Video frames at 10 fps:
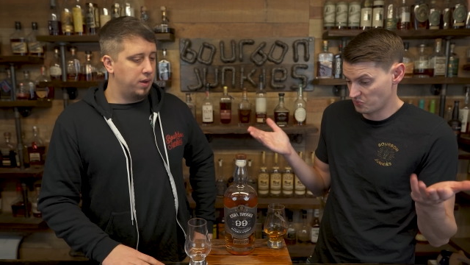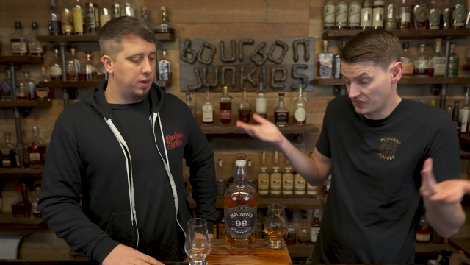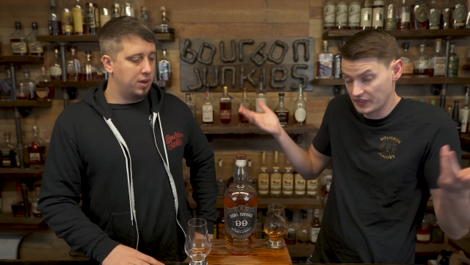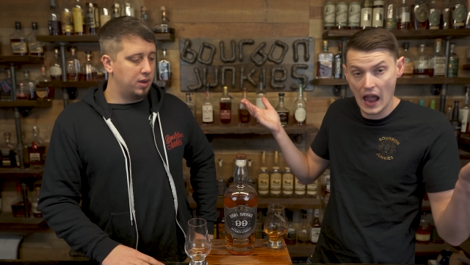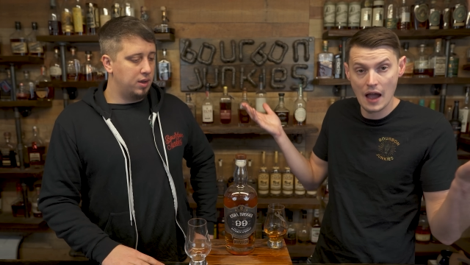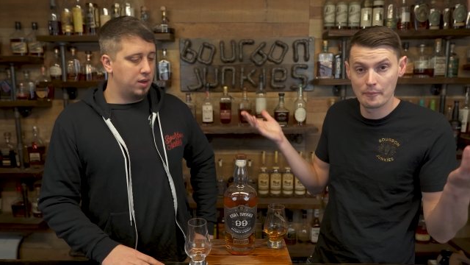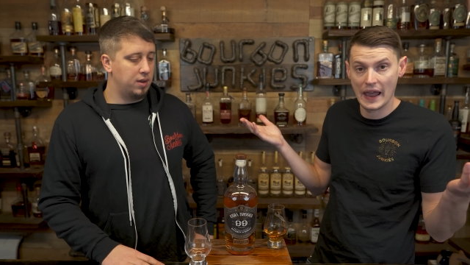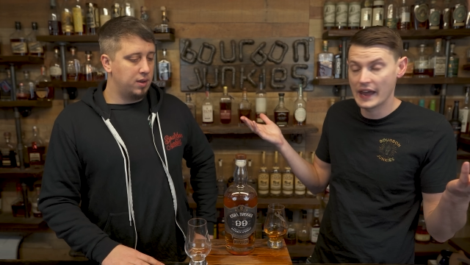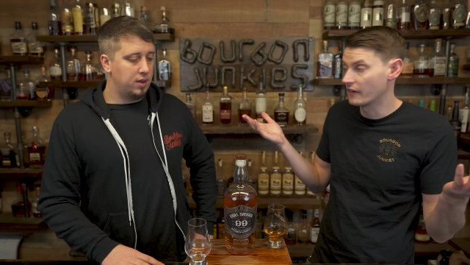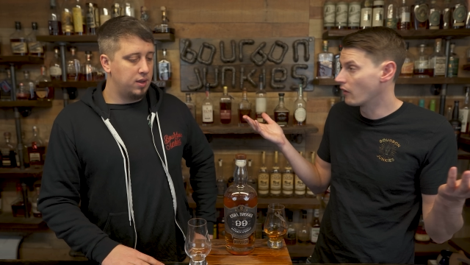Speaker 1: It's not
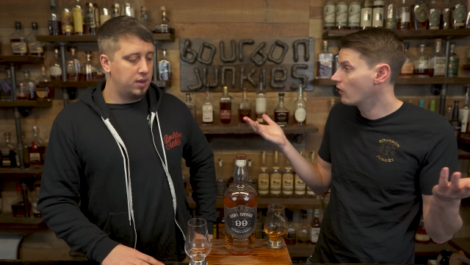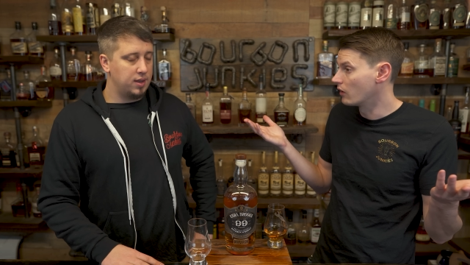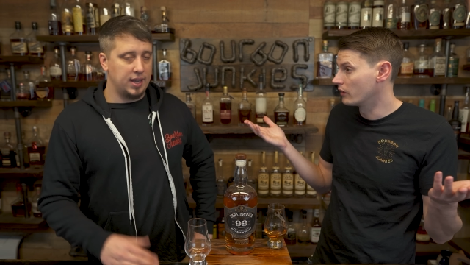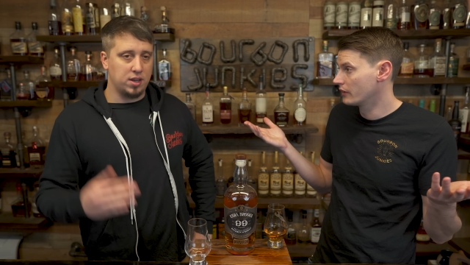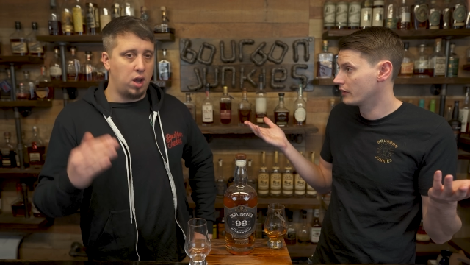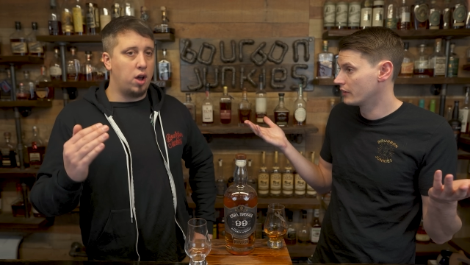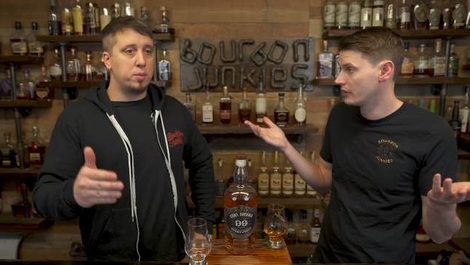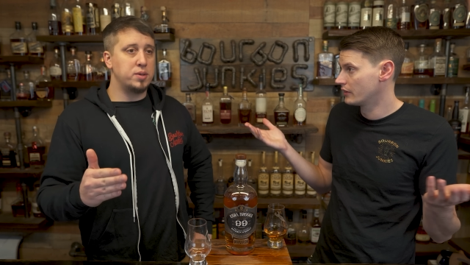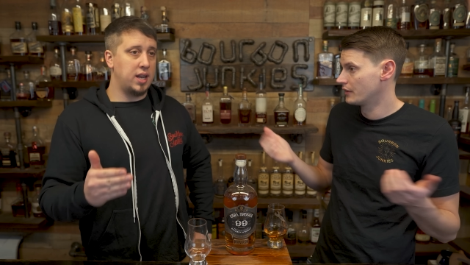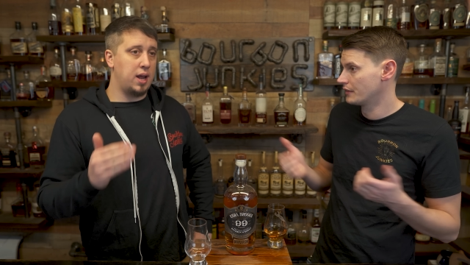bad at all.
Speaker 2: It's
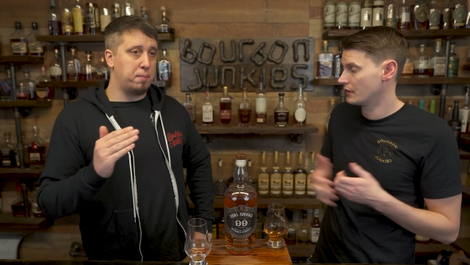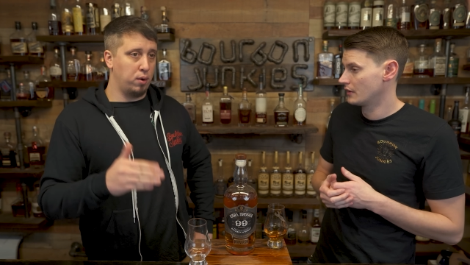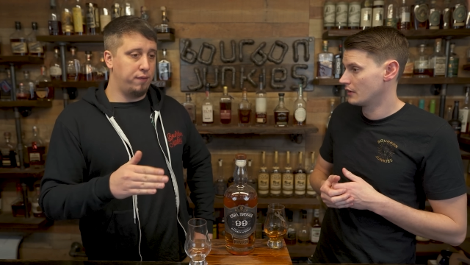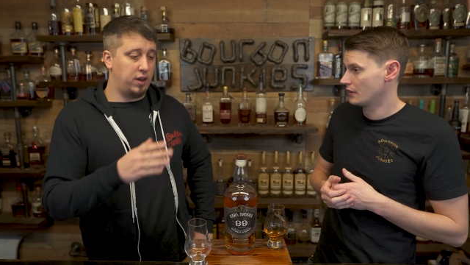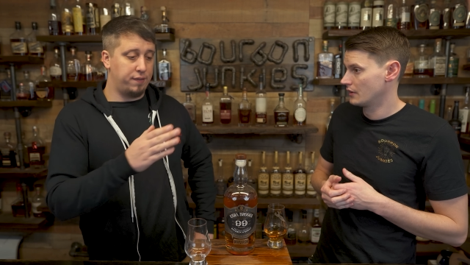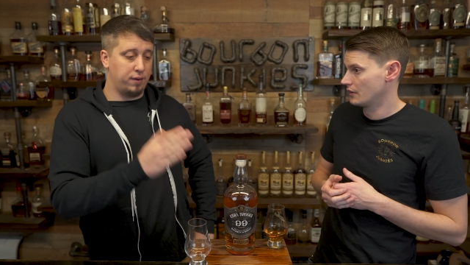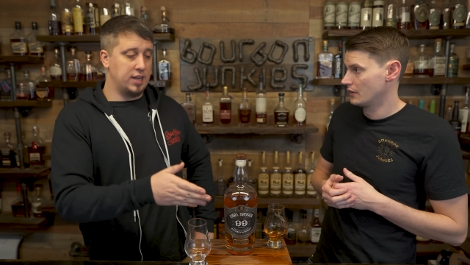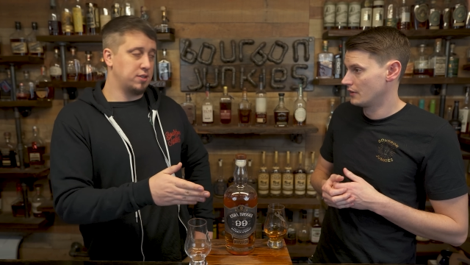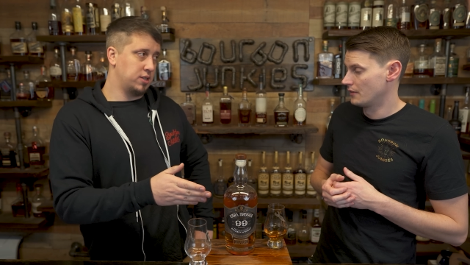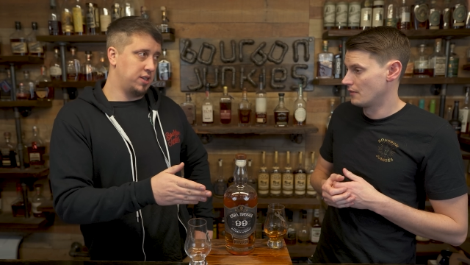100% on profile
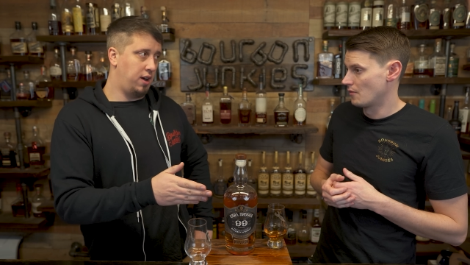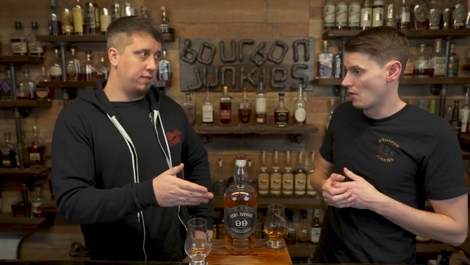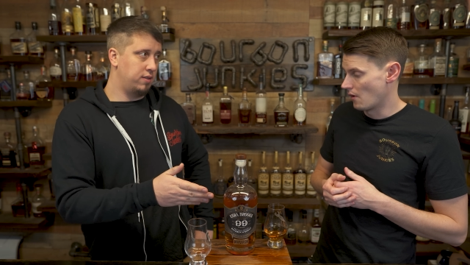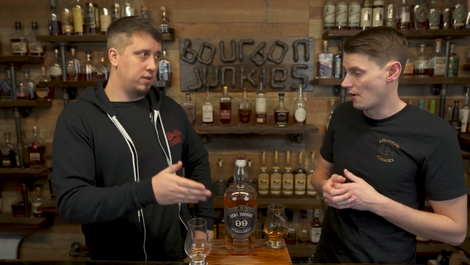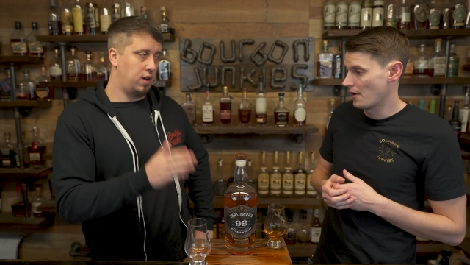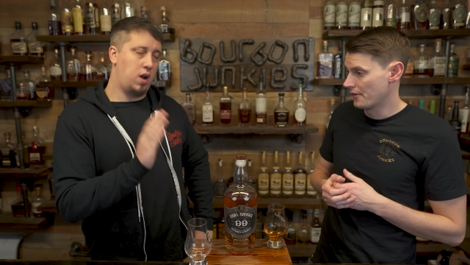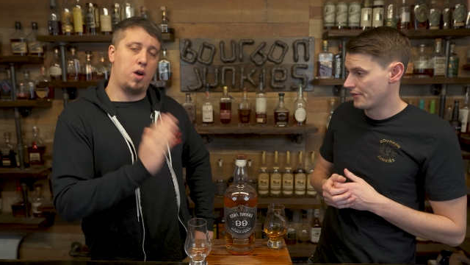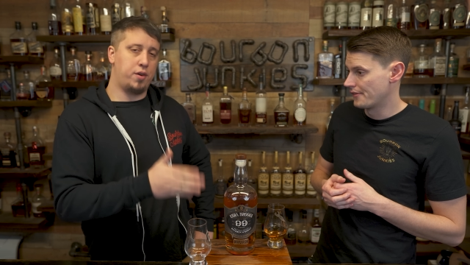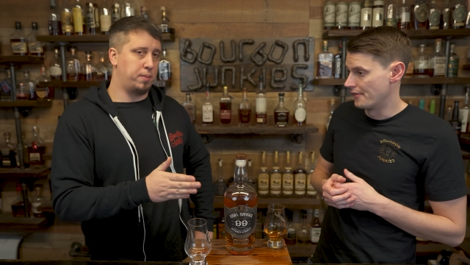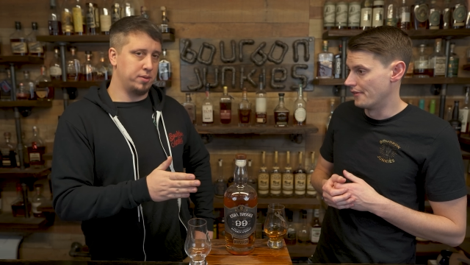for Ezra stuff. Uh-huh.
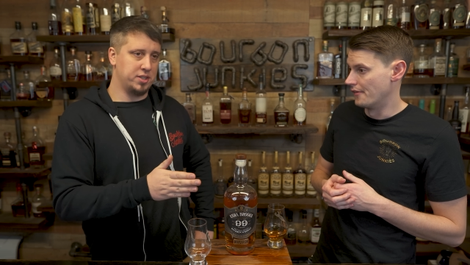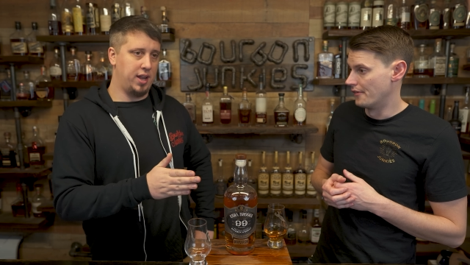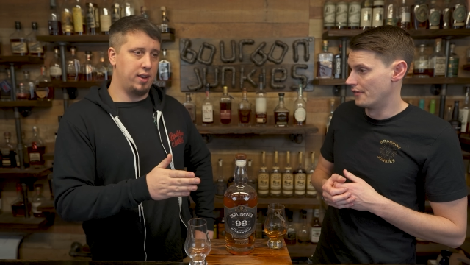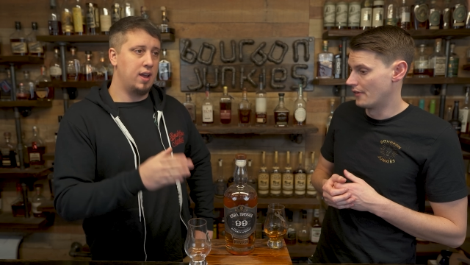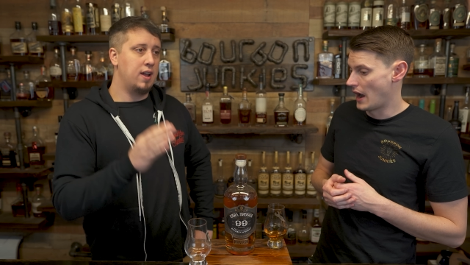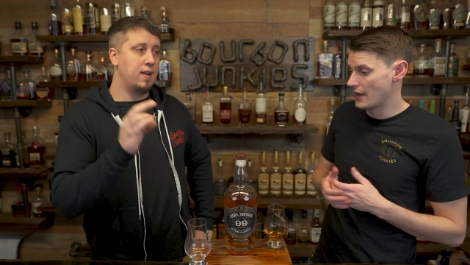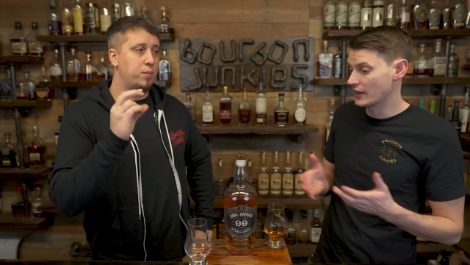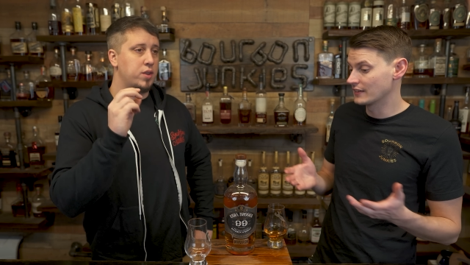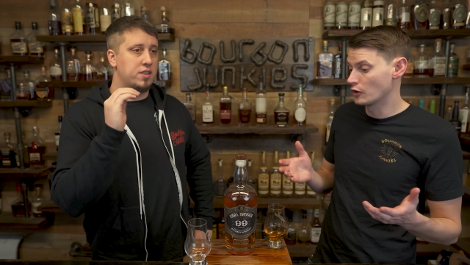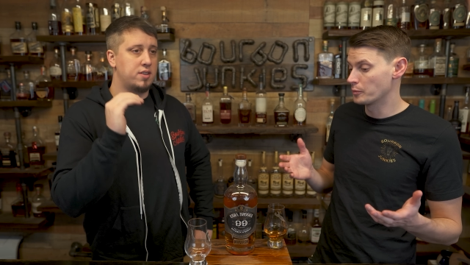100%.
Speaker 1: I
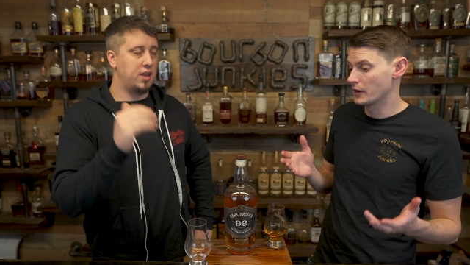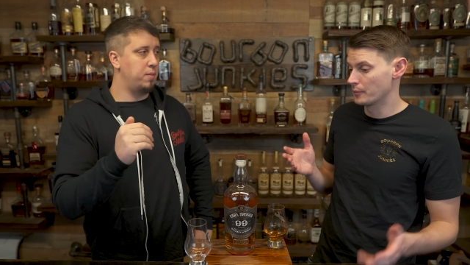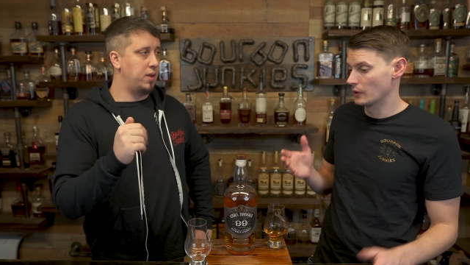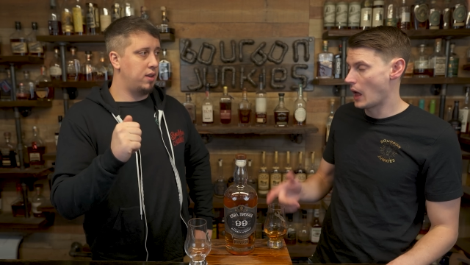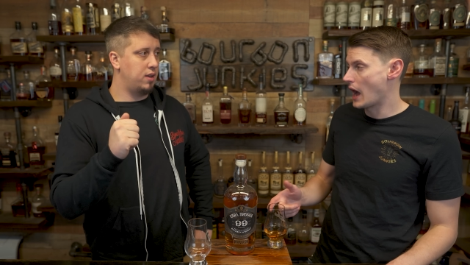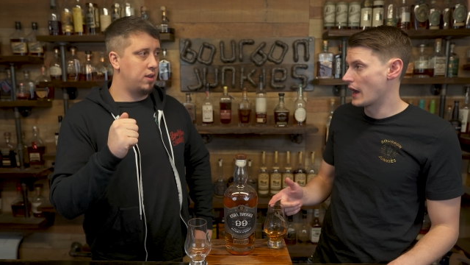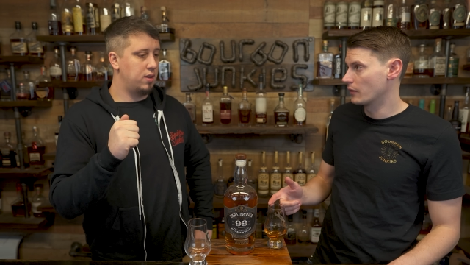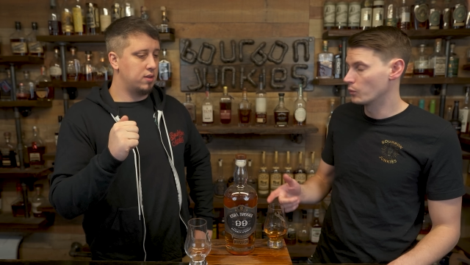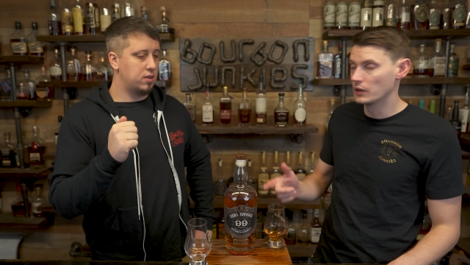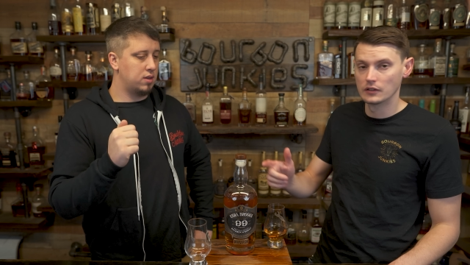think it's opened Cinnamon. up a
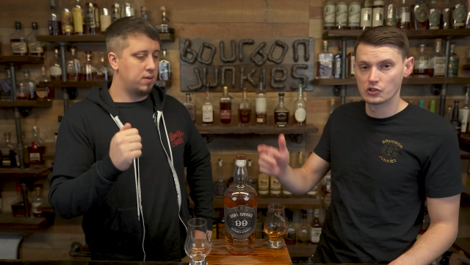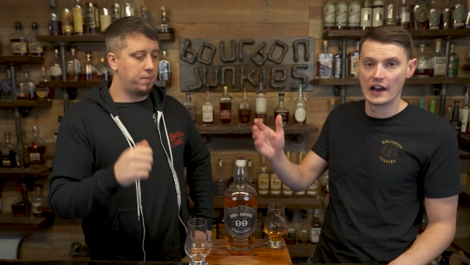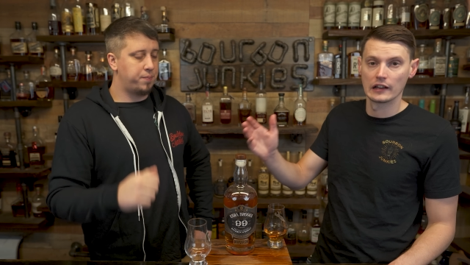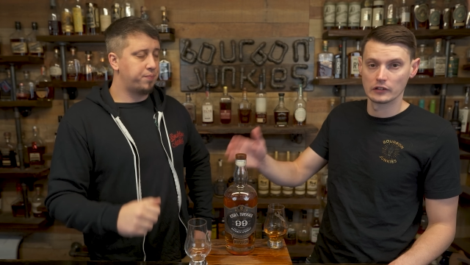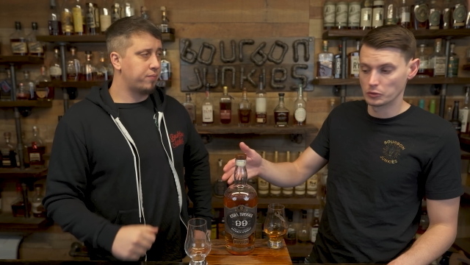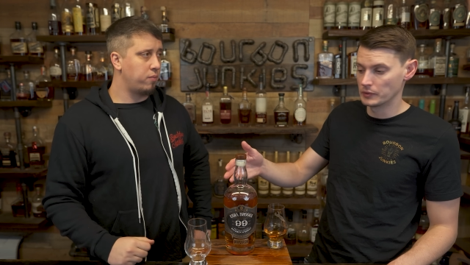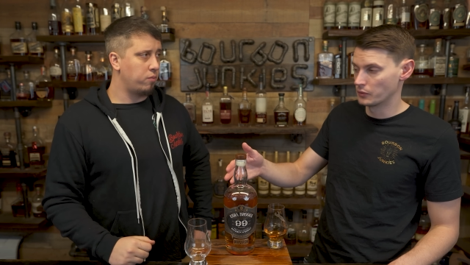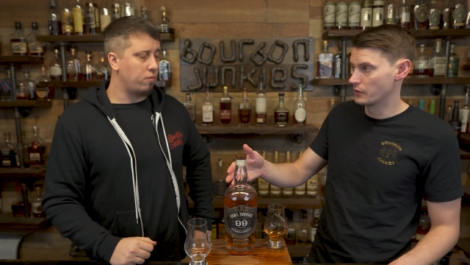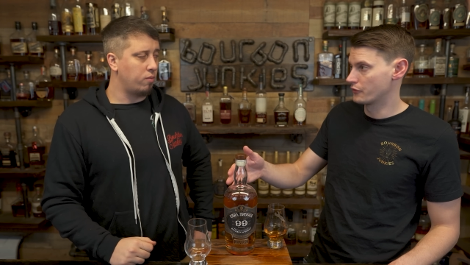lot. We tried a little bit when we